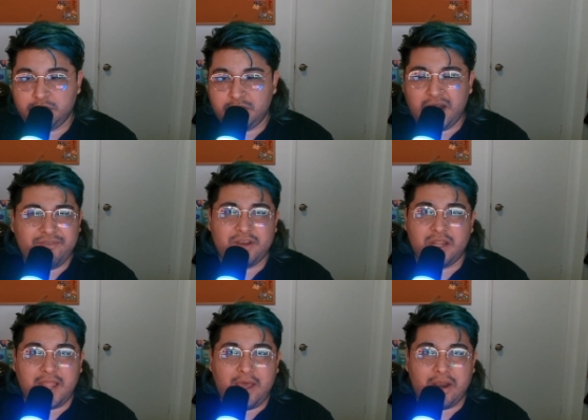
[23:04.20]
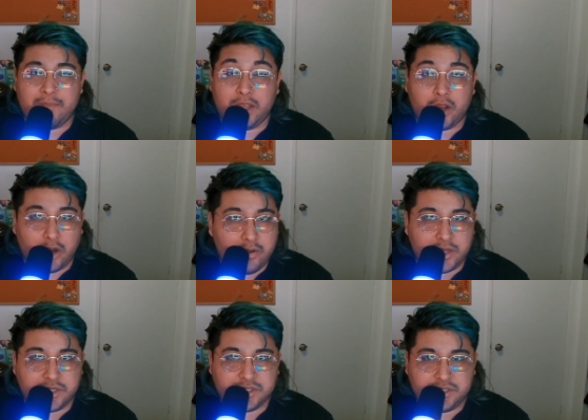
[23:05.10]
not even allowed, I'm
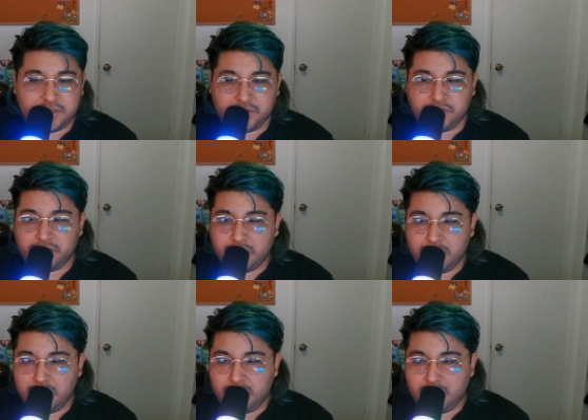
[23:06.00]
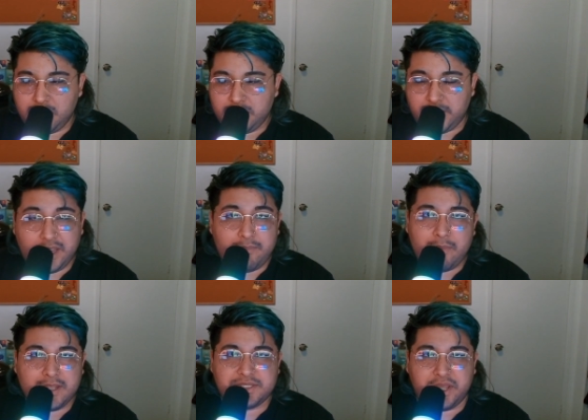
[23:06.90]
encouraged to think about
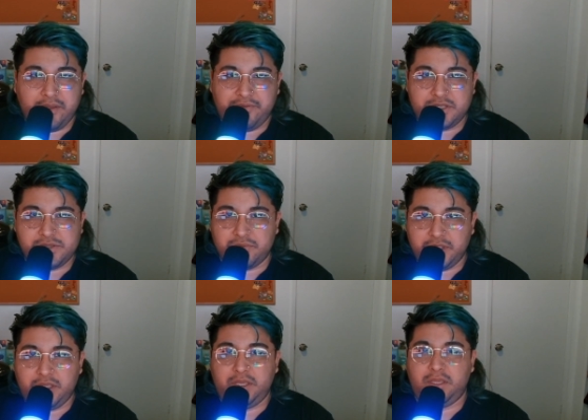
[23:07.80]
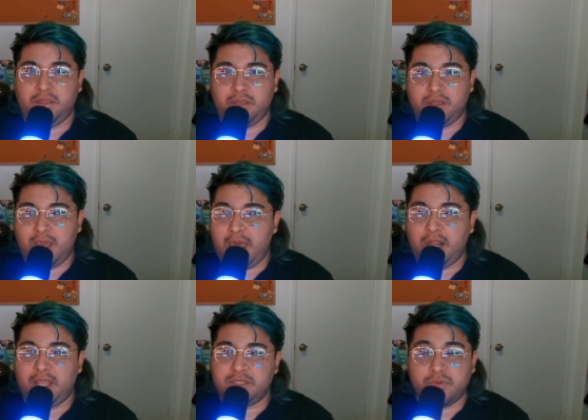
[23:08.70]
myself and to really
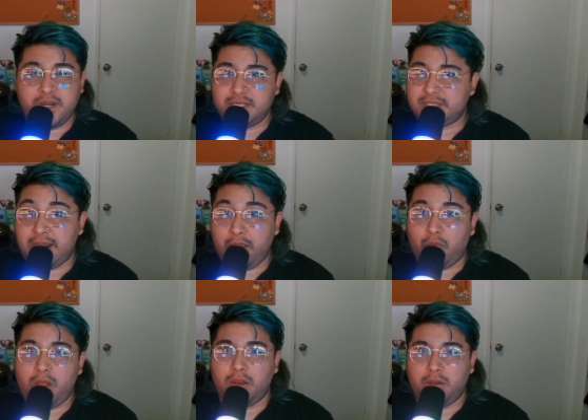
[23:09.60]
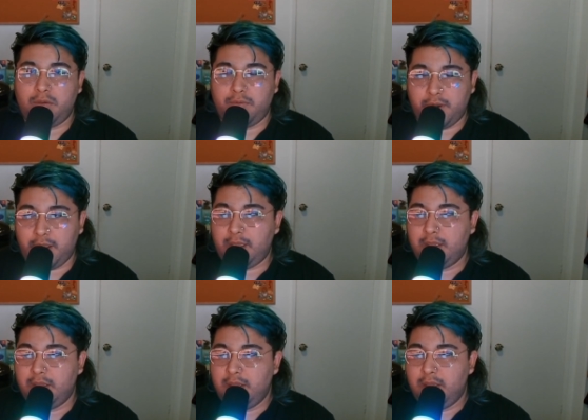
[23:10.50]
analyze what it is that I want, right?
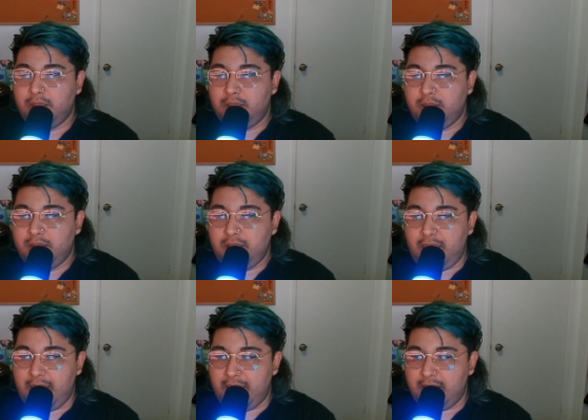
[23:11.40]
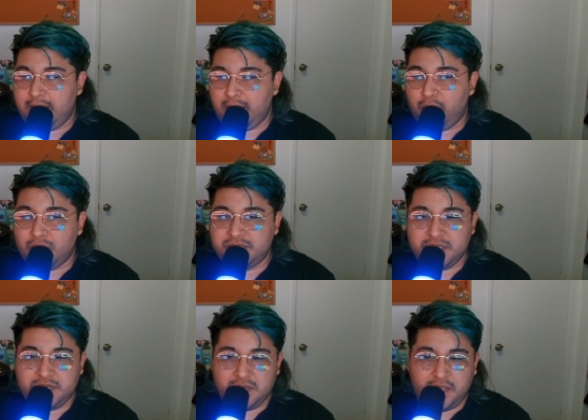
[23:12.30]
And it
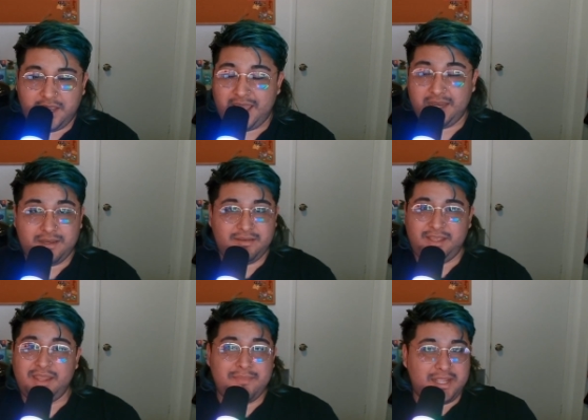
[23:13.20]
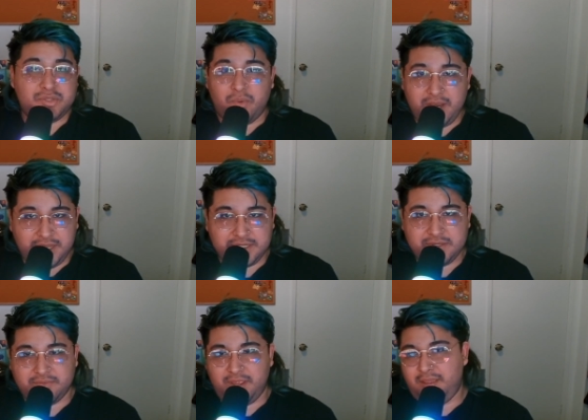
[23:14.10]
wasn't again in my 20s,
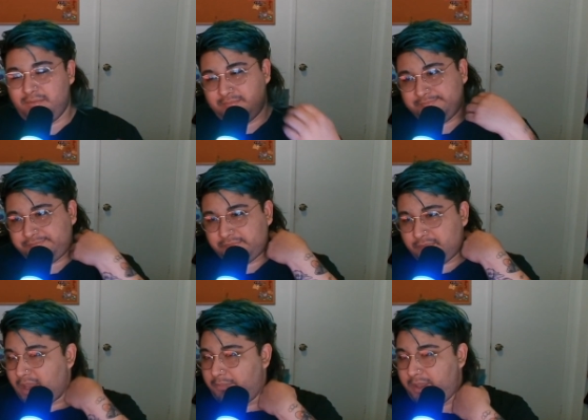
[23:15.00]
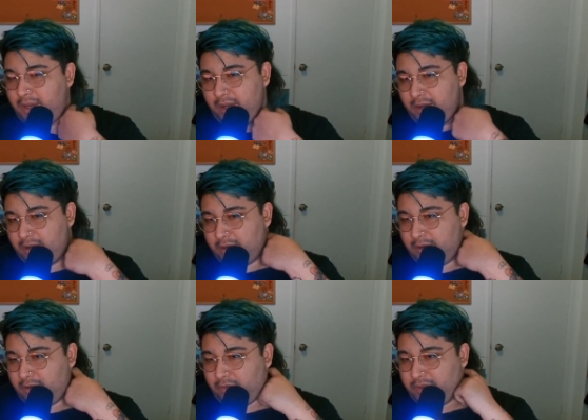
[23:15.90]
right? I've been
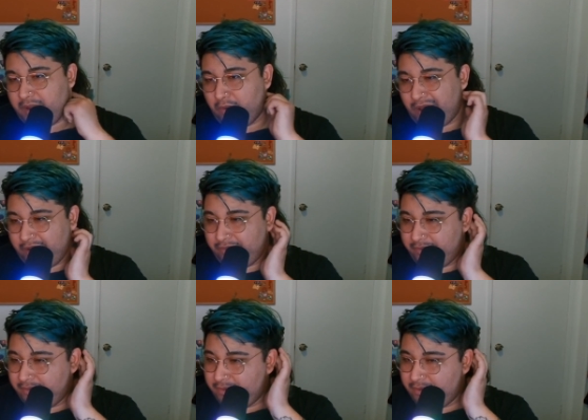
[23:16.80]
with my wife